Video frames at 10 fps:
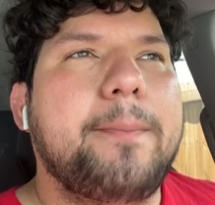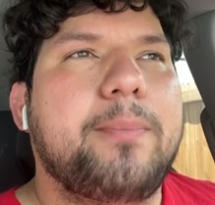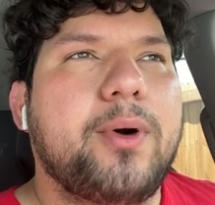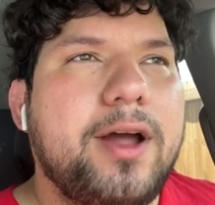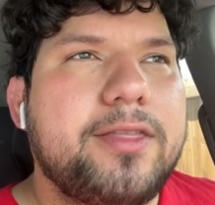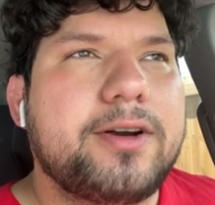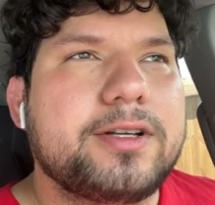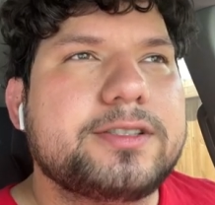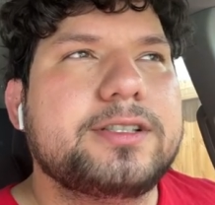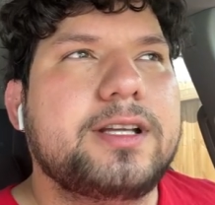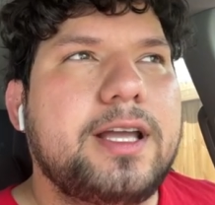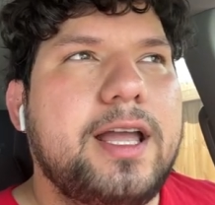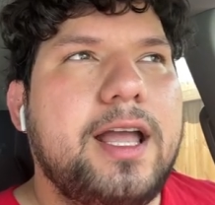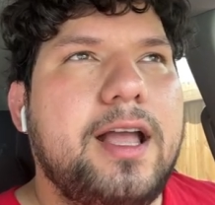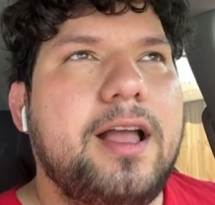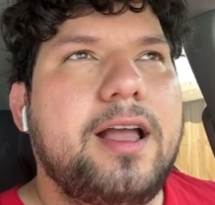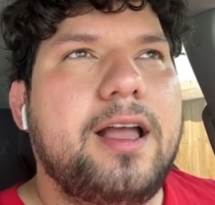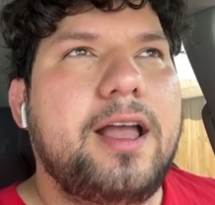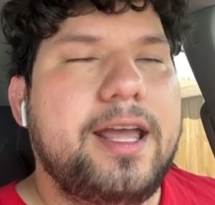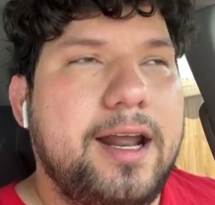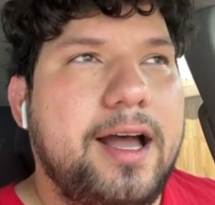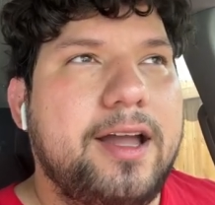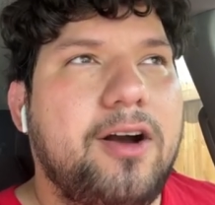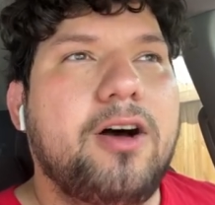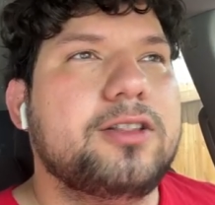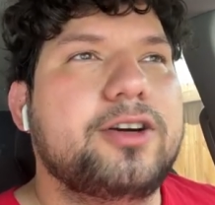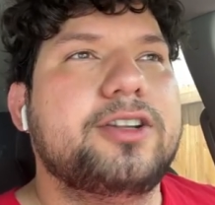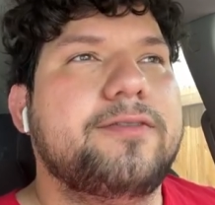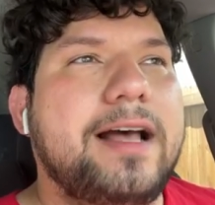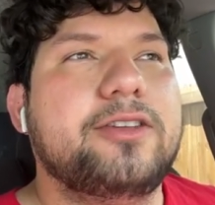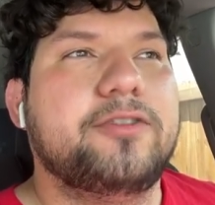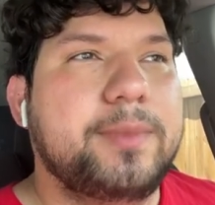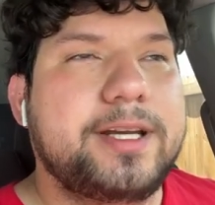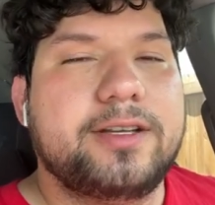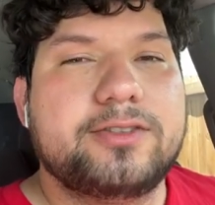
brothers and I all learned the value of money.